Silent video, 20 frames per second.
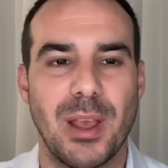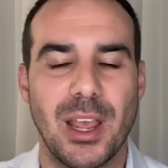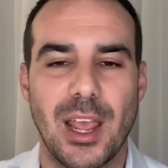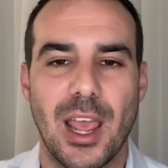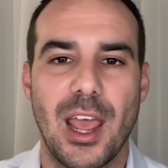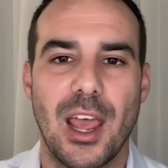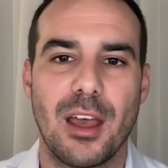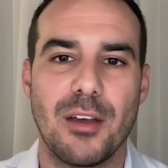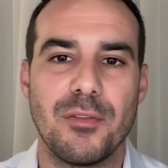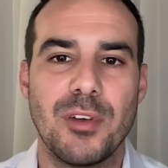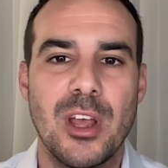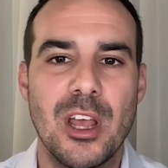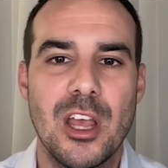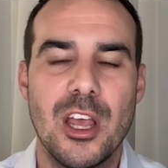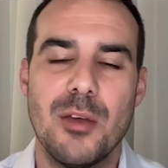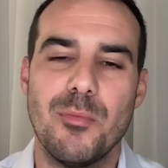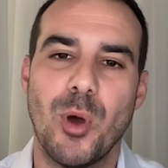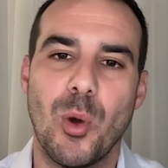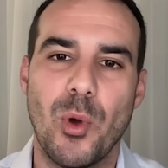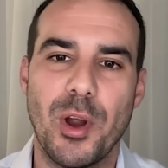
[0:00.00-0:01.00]
may have.
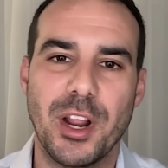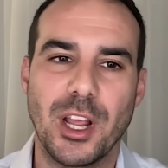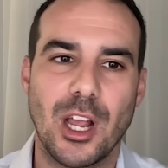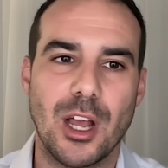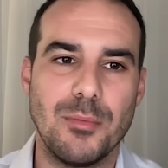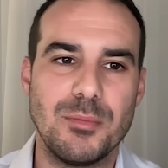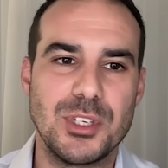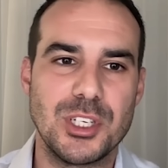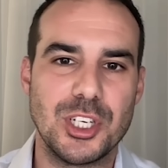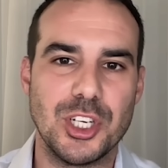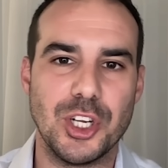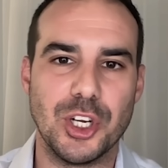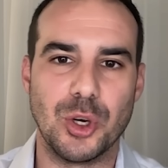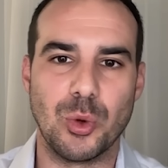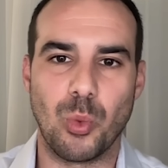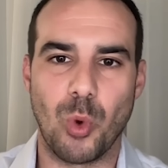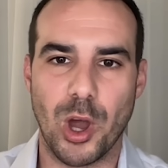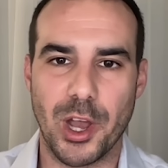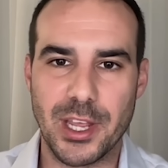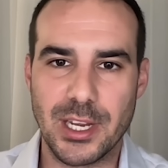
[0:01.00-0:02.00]
But when it comes to your
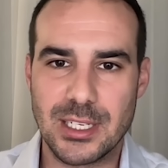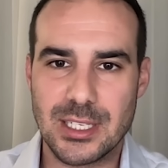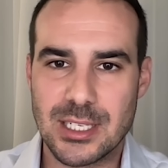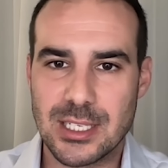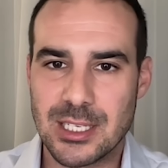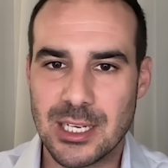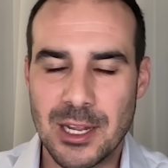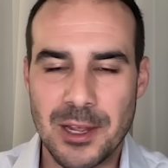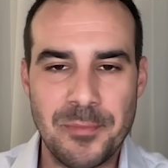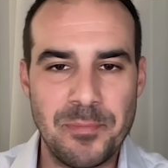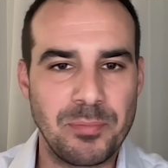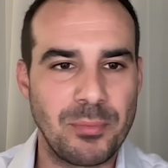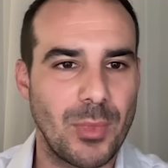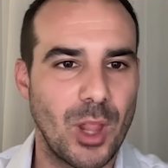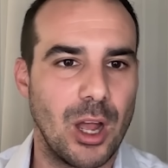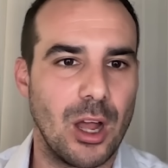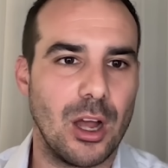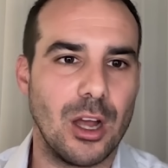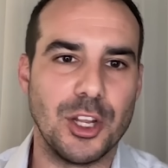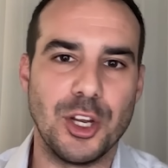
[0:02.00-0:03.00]
whites,
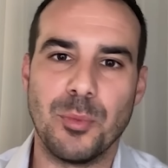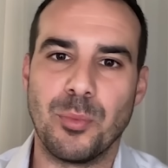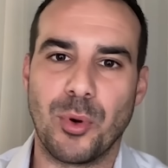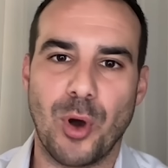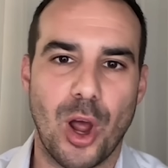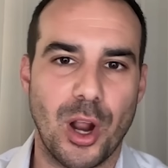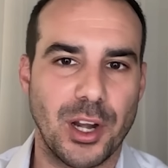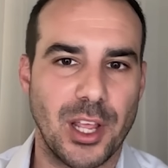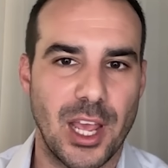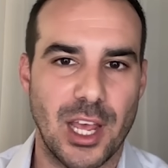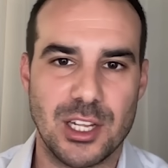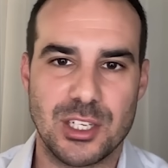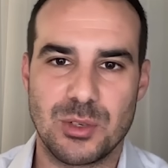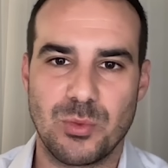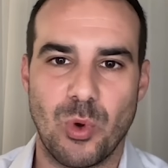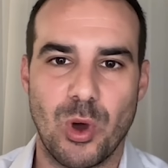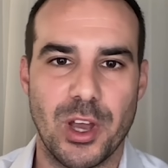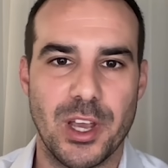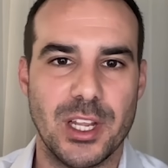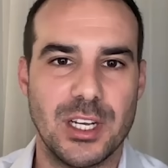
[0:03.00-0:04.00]
your broadcast
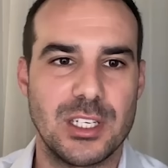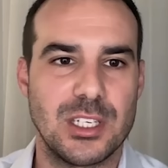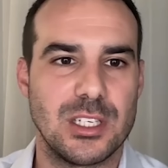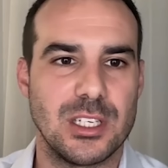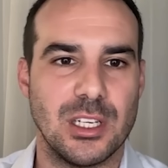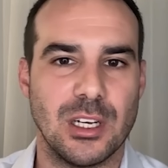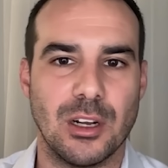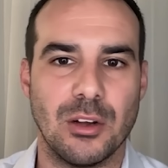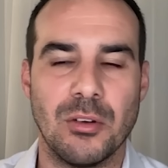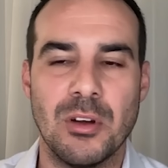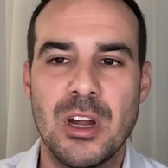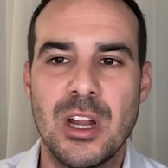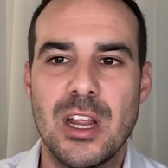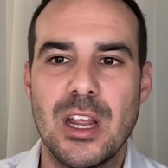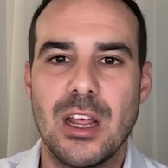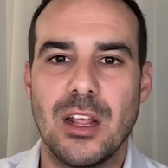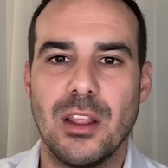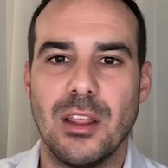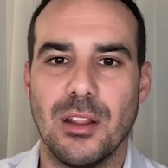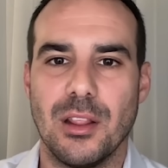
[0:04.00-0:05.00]
whites,
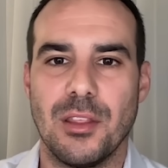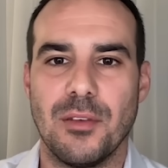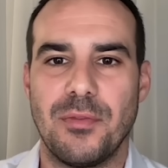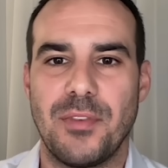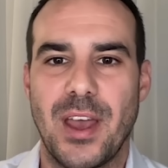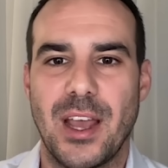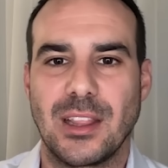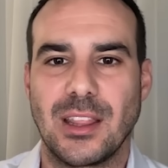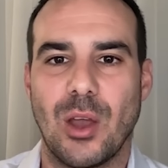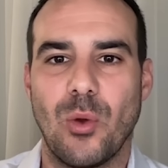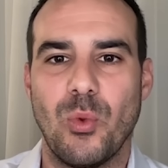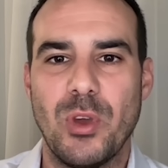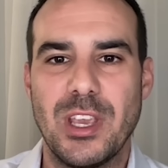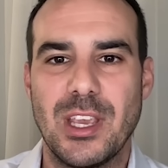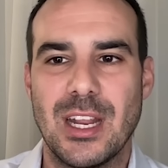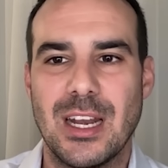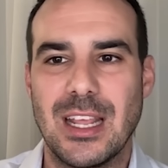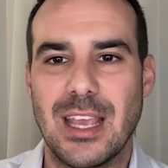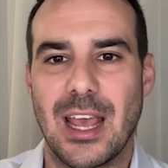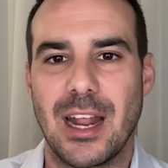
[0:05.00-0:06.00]
the fact that we
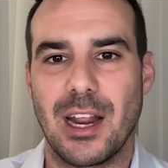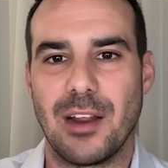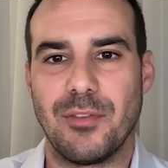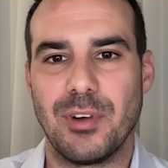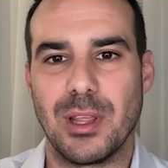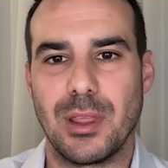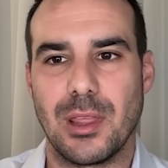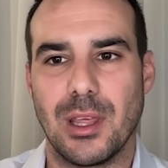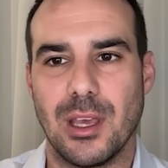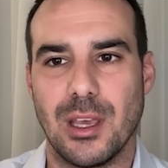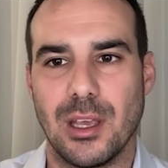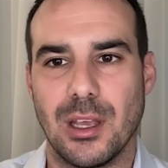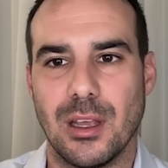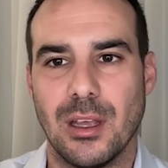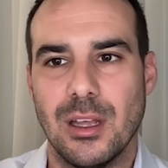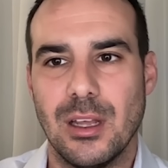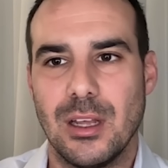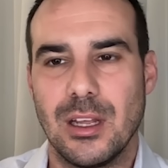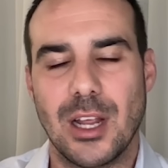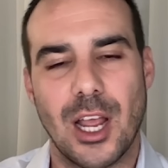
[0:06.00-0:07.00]
can get everything
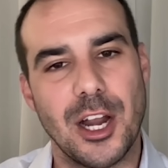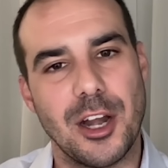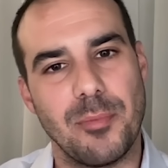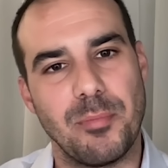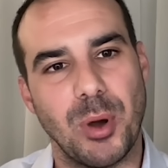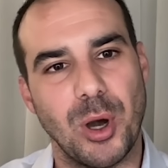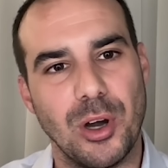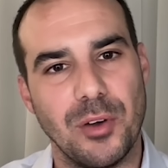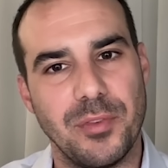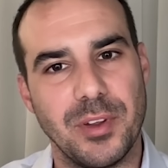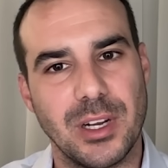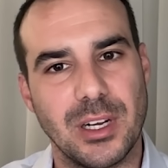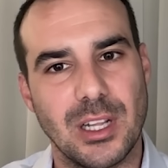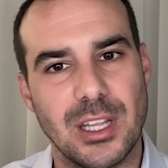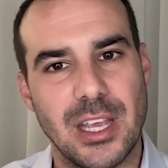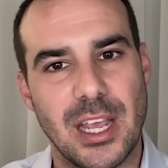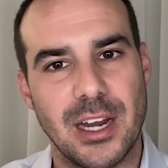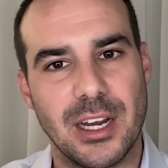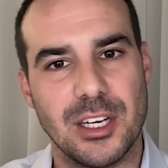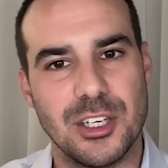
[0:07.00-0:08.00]
kind of
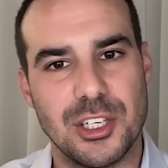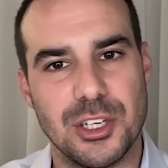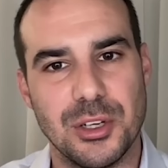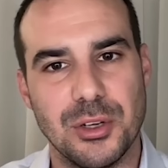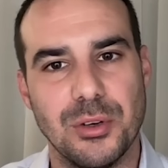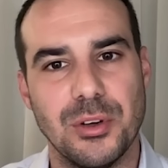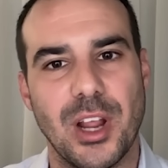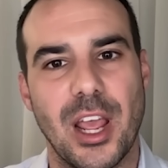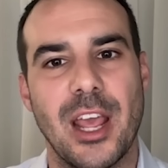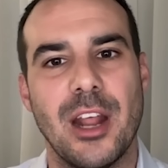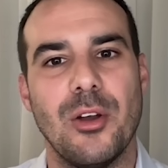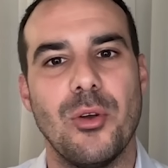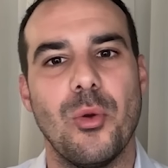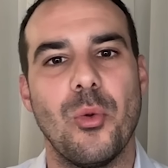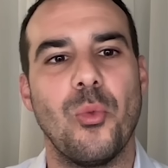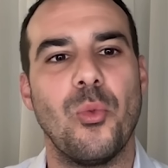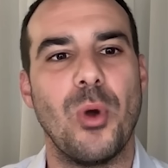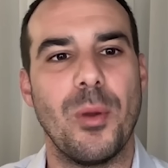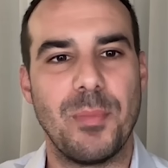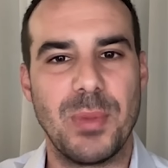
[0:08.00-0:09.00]
perfectly and in tune and
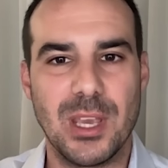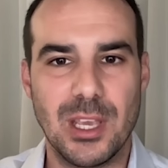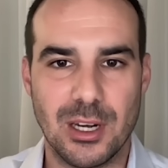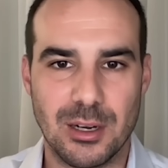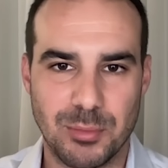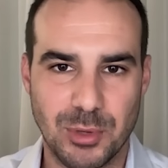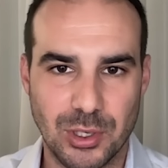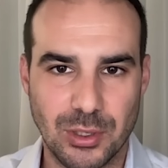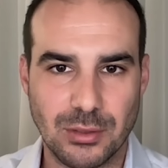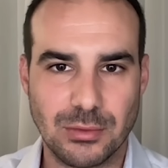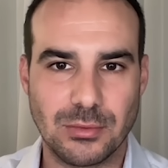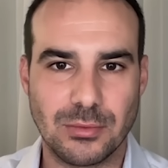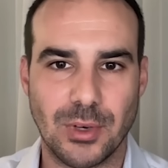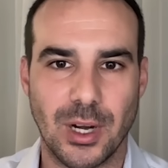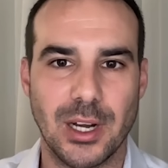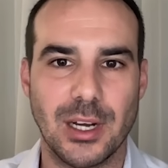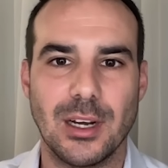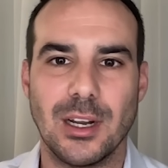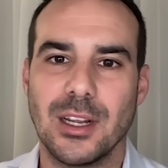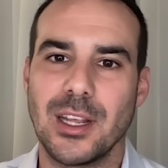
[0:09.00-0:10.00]
repeatable,
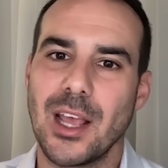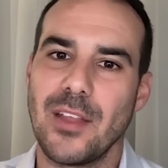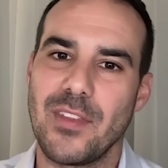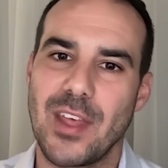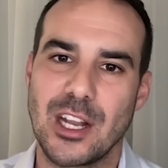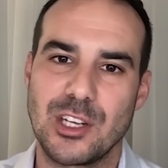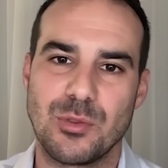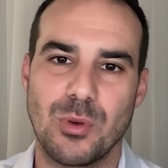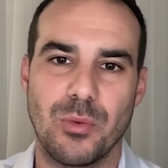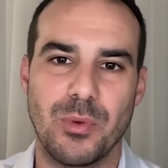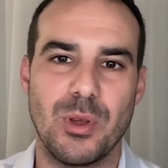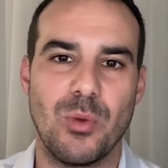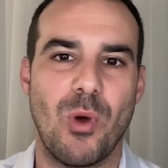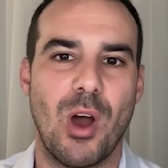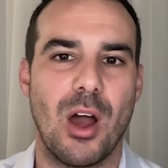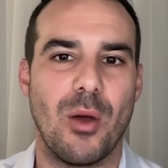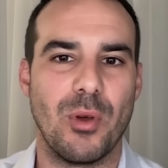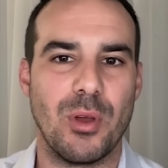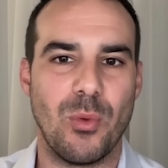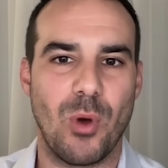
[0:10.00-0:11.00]
right? Again, that's what we
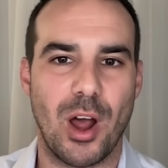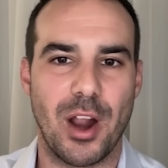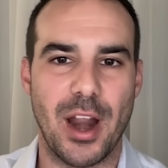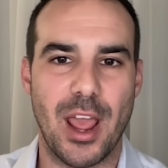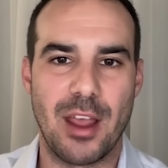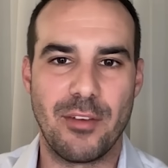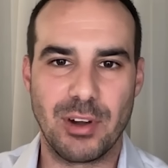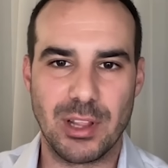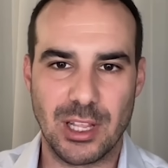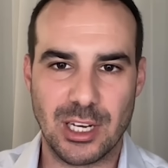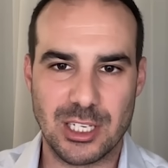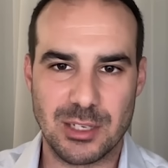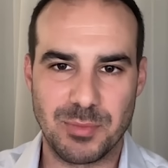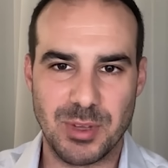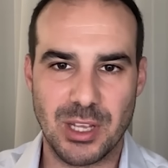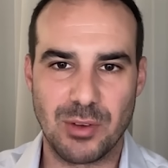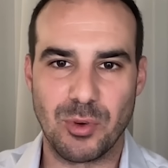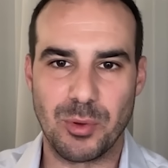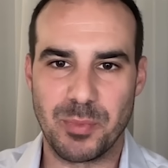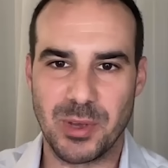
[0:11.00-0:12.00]
want. We want everything to
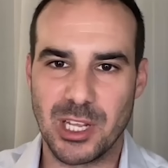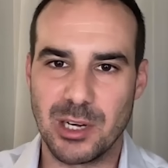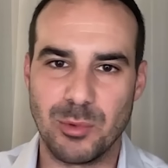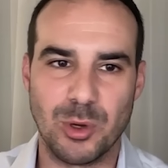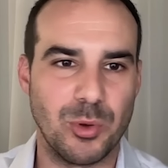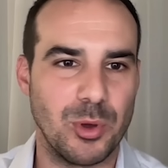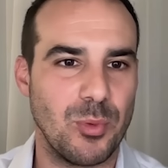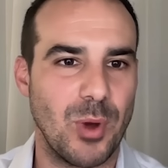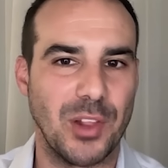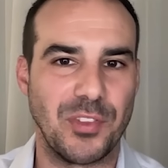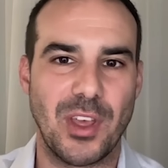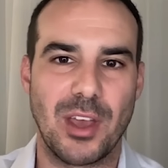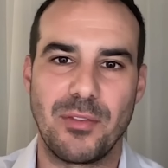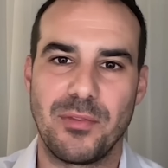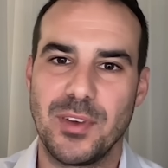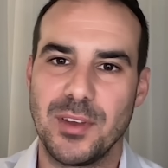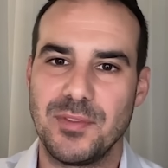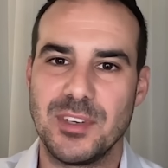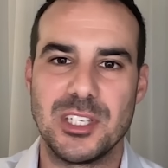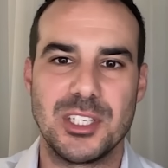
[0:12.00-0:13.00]
be repeatable. We want that
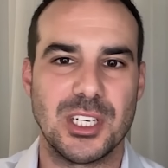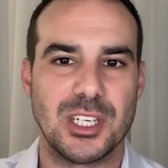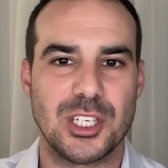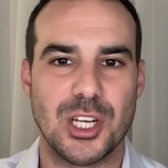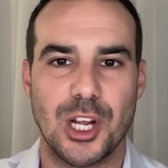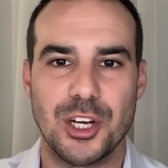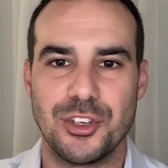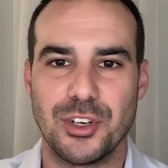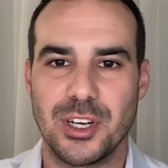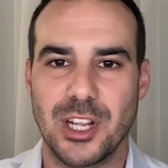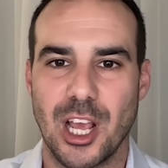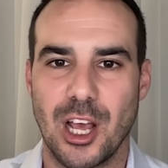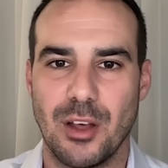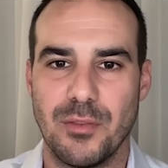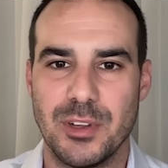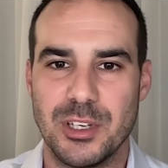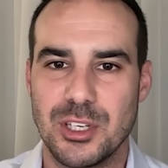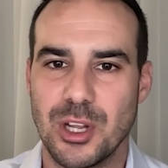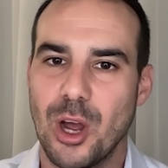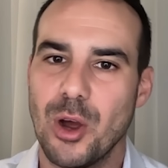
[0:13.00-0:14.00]
5600
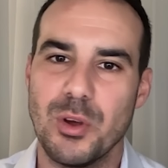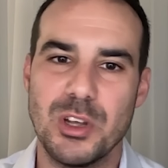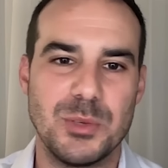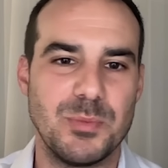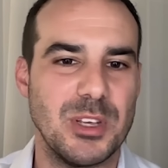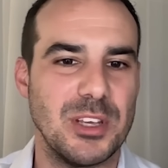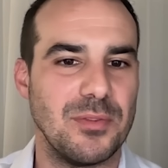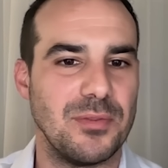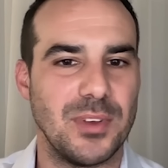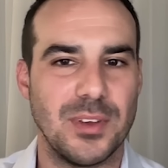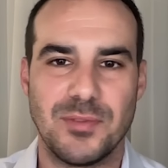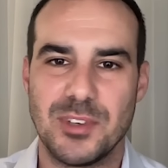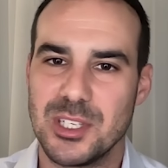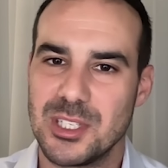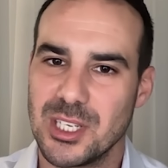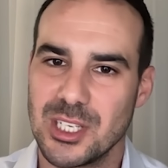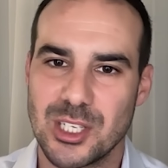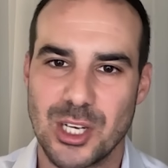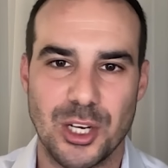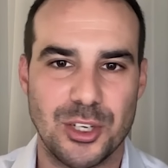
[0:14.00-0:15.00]
Kelvin to always be
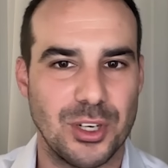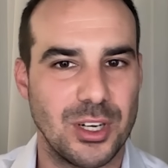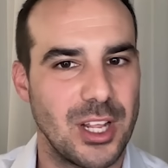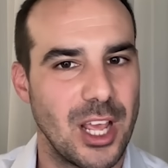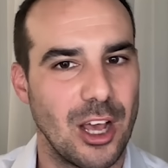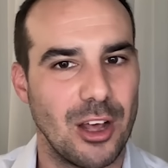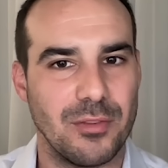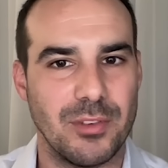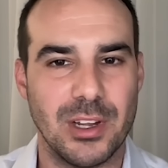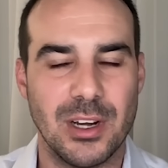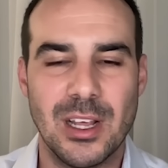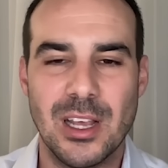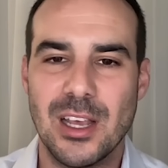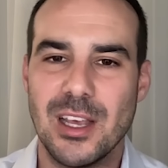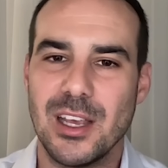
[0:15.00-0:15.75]
5600 Kelvin.